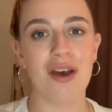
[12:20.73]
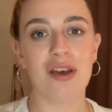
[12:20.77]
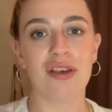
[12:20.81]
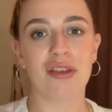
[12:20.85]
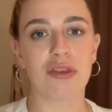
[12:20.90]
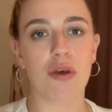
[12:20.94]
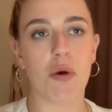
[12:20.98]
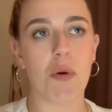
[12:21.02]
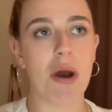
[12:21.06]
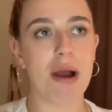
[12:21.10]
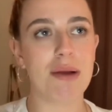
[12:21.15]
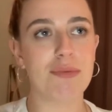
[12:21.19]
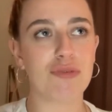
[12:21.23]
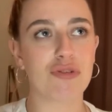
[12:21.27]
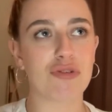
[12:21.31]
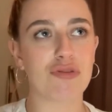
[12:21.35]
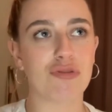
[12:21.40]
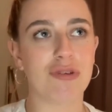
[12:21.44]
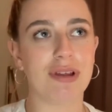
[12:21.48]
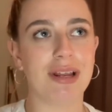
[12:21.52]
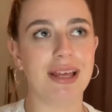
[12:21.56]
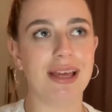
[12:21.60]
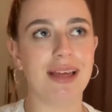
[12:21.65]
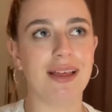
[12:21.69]
So I'm just
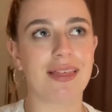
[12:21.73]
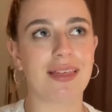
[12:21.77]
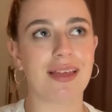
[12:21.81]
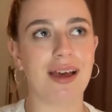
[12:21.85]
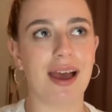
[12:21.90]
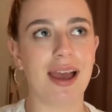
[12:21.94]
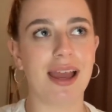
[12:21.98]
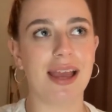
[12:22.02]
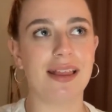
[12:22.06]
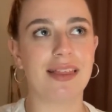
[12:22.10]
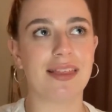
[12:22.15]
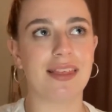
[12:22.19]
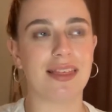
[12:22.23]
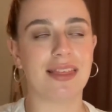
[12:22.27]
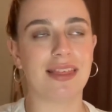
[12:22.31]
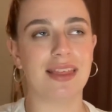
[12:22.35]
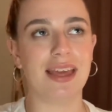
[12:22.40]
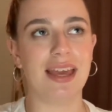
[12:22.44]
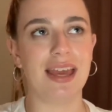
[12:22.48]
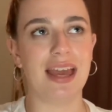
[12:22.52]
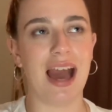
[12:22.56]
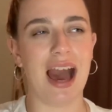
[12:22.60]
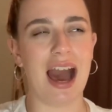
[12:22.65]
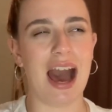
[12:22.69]
really excited to
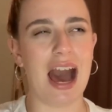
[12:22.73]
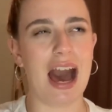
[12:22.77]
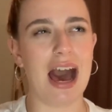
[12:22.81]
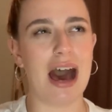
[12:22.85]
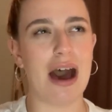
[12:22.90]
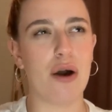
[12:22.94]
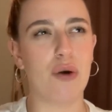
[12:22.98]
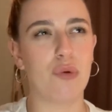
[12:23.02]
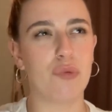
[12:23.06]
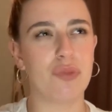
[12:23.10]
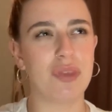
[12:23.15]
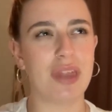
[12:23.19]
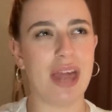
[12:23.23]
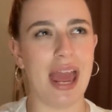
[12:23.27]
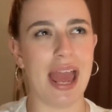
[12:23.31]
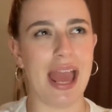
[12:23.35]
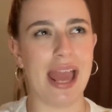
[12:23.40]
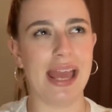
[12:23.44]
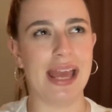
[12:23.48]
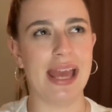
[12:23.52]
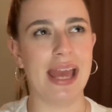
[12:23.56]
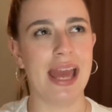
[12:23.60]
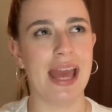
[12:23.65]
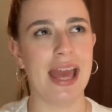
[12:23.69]
see how
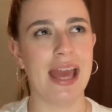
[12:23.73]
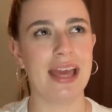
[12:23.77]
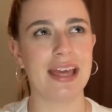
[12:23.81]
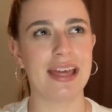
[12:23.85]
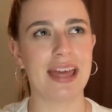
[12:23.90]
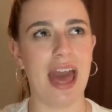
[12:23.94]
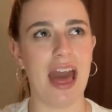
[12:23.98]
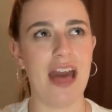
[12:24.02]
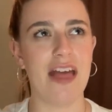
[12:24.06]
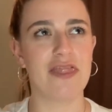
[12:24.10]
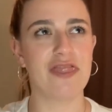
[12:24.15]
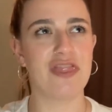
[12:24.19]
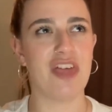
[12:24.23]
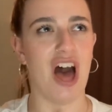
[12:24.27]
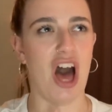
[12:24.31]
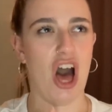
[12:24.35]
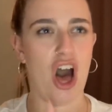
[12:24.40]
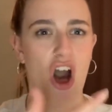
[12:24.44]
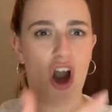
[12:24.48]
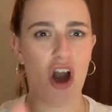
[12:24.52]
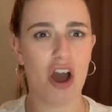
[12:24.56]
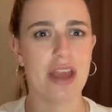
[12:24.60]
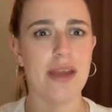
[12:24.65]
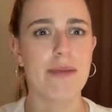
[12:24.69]
they get the
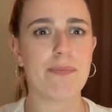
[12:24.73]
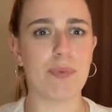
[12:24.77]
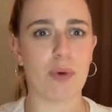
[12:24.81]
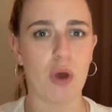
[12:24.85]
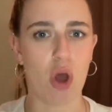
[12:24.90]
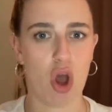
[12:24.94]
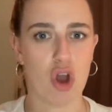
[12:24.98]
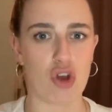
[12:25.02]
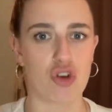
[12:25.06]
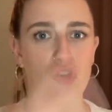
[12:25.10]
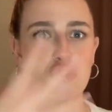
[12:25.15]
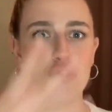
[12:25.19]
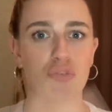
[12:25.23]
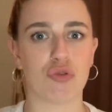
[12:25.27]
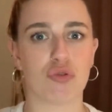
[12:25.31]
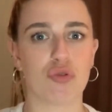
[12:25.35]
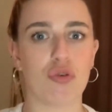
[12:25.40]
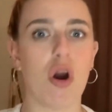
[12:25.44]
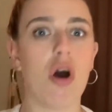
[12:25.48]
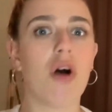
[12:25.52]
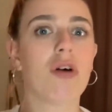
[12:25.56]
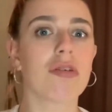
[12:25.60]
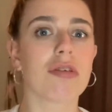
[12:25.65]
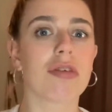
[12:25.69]
hype
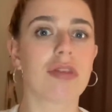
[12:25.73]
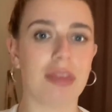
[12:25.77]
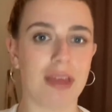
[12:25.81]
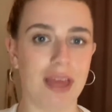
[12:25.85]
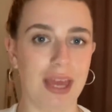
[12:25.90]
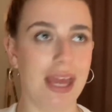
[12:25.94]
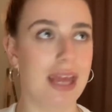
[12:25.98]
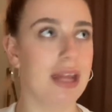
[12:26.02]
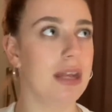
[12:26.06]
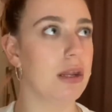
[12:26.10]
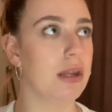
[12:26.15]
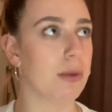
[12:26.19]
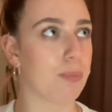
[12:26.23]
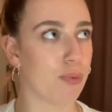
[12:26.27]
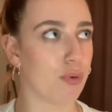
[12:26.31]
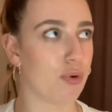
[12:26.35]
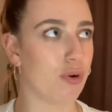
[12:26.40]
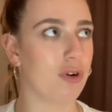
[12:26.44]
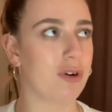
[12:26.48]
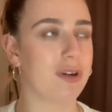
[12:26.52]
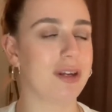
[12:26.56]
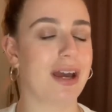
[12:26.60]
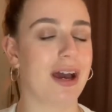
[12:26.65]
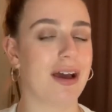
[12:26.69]
across in the
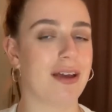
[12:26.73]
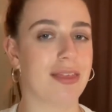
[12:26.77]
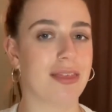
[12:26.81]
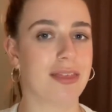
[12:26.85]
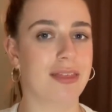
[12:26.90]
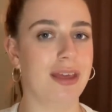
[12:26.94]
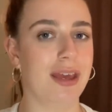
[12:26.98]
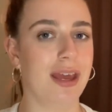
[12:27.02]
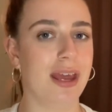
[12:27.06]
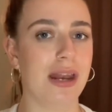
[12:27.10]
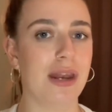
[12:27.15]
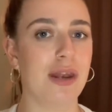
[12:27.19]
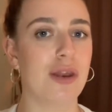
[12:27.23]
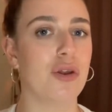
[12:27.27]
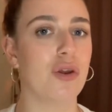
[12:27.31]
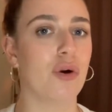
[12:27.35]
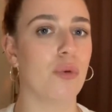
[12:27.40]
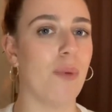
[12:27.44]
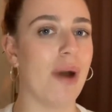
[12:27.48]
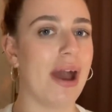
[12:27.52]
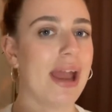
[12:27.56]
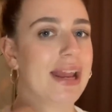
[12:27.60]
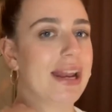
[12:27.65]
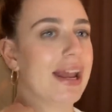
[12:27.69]
broadcasting, the
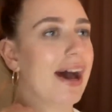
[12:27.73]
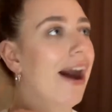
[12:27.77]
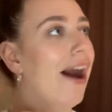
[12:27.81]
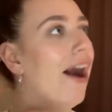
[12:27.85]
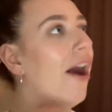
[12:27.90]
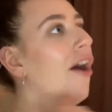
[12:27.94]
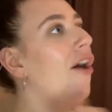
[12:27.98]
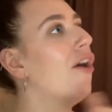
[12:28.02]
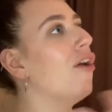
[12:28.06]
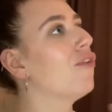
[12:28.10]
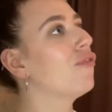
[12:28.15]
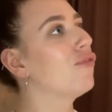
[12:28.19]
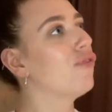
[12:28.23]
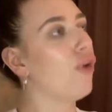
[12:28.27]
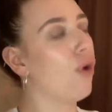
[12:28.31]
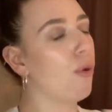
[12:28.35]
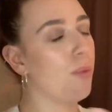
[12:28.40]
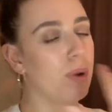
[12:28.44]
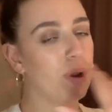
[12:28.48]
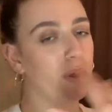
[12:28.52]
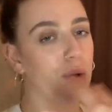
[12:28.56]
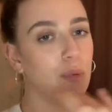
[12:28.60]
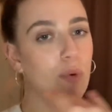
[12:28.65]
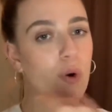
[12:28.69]
way that
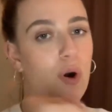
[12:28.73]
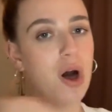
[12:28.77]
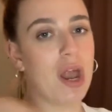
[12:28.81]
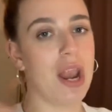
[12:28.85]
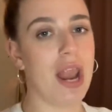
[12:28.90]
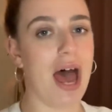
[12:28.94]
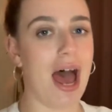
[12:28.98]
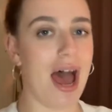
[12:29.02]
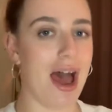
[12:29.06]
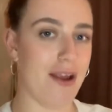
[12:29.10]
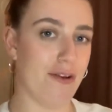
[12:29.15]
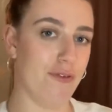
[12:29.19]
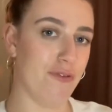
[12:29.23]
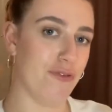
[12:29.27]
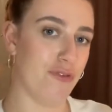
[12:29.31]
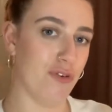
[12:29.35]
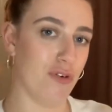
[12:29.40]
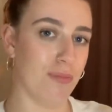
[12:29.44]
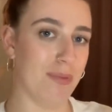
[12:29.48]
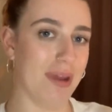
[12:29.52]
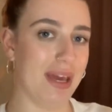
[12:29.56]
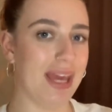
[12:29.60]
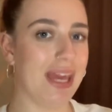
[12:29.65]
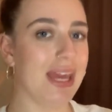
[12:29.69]
Formula 1 and
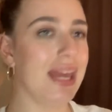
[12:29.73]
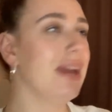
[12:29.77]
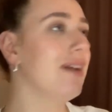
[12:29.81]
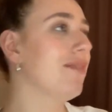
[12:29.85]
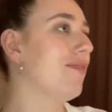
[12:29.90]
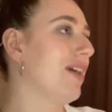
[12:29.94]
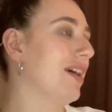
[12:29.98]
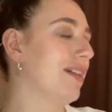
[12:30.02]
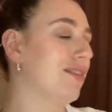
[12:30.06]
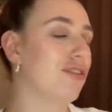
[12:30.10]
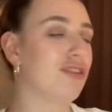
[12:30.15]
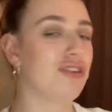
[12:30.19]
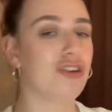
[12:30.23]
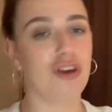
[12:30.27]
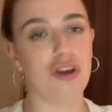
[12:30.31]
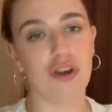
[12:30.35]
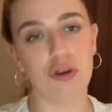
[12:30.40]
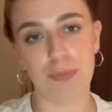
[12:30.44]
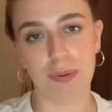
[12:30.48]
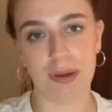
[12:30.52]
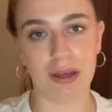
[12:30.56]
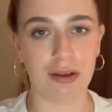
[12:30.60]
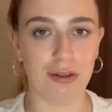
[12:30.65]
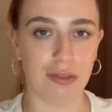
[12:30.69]
Formula E have had to do
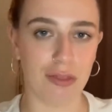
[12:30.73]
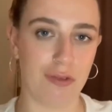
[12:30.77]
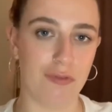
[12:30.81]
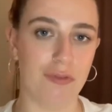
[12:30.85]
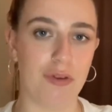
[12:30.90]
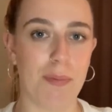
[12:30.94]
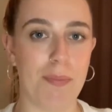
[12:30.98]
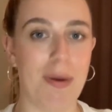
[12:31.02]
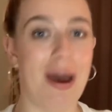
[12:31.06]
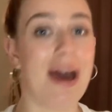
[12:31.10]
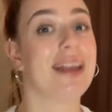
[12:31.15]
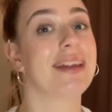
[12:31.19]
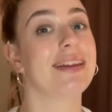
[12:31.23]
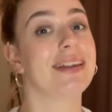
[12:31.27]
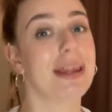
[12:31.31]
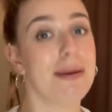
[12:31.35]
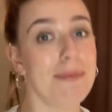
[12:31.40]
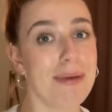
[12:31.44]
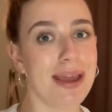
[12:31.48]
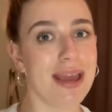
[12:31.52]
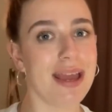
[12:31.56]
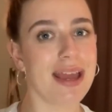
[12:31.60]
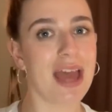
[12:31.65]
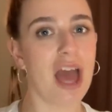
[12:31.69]
because of the
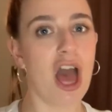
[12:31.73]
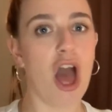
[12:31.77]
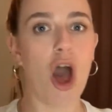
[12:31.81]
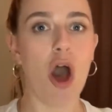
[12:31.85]
pandemic.